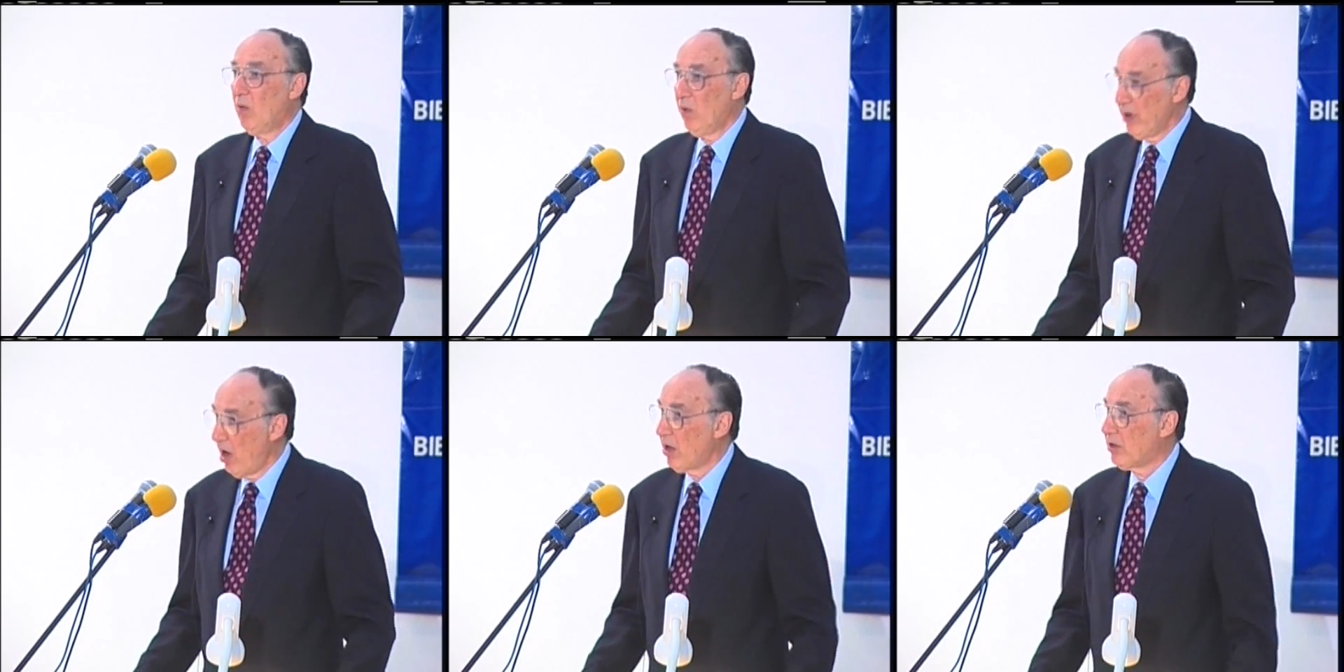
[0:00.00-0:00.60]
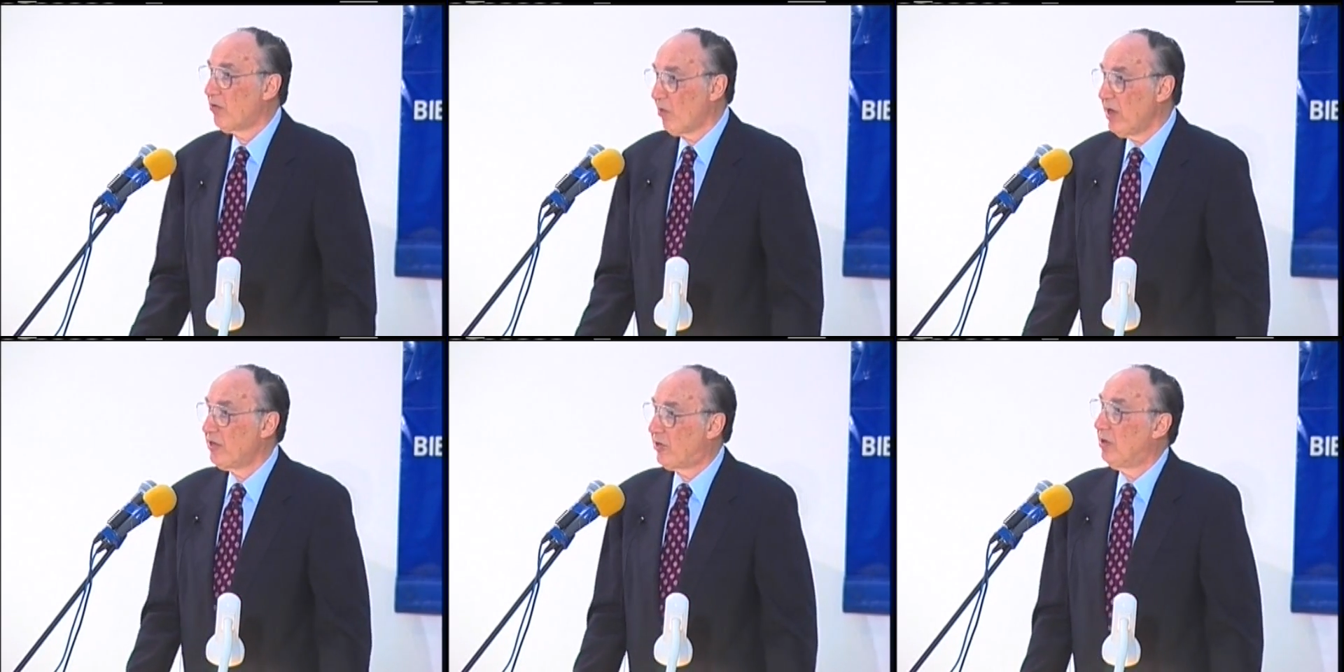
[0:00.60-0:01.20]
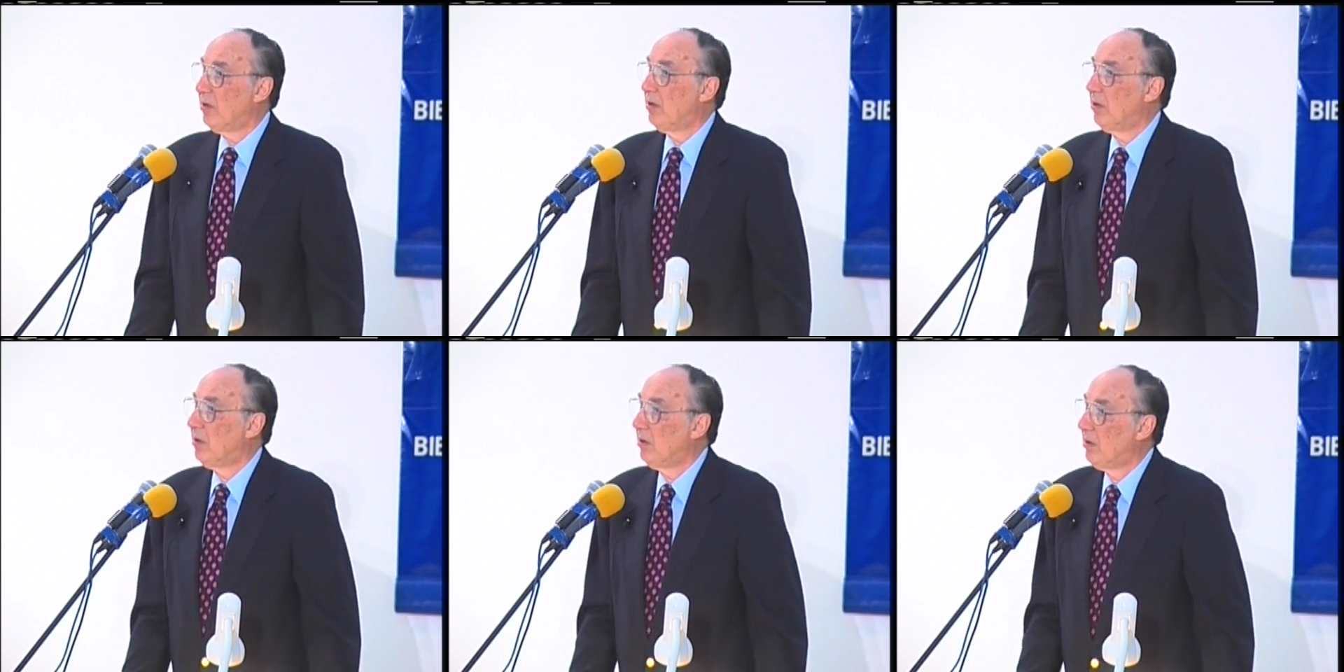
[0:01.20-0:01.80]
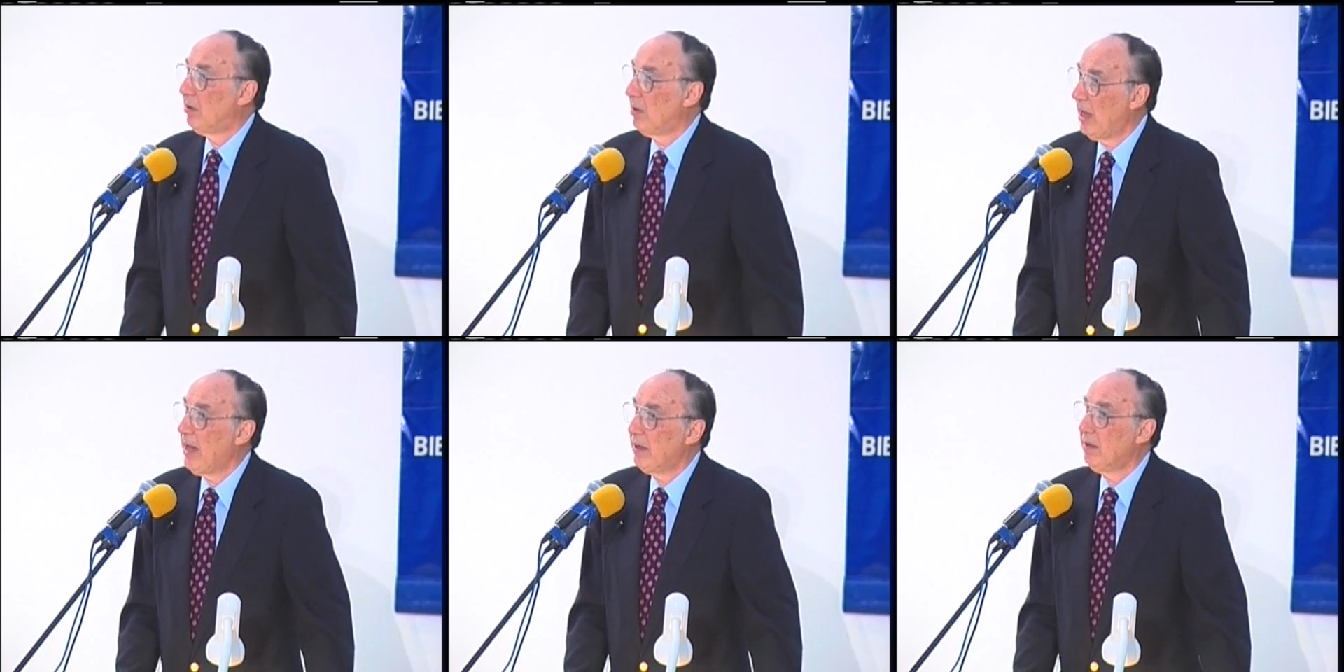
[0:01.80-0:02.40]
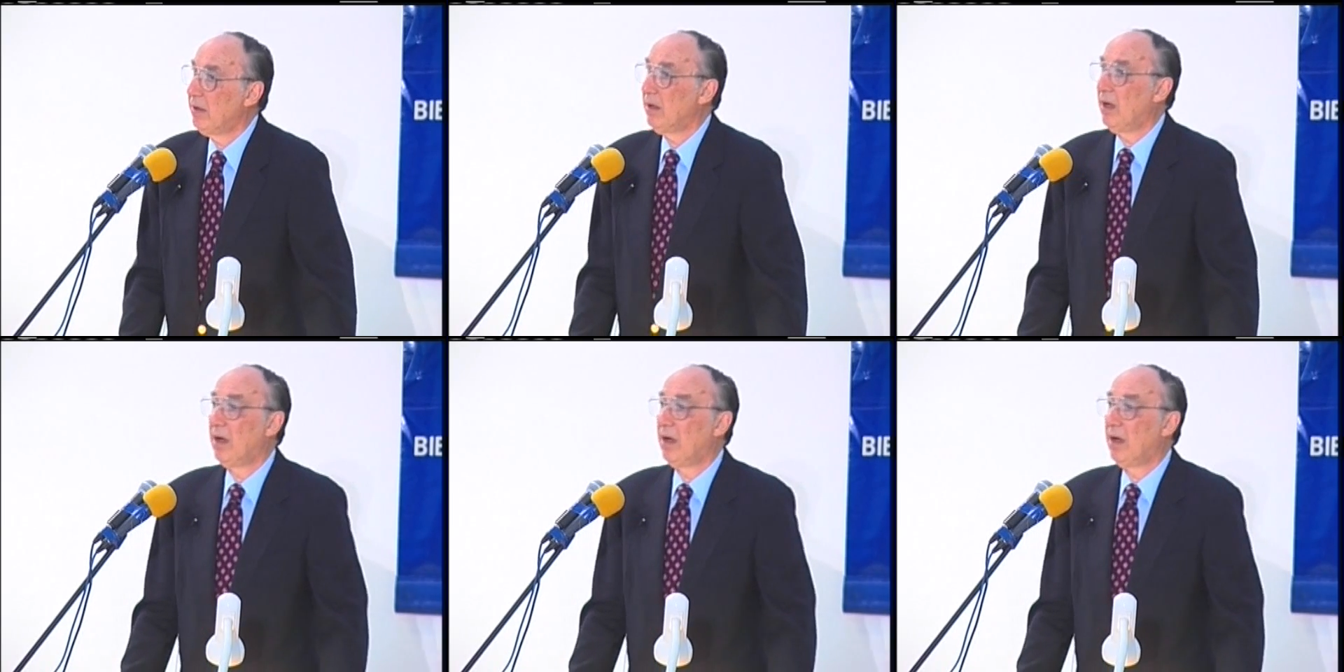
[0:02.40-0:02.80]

we all can reason, and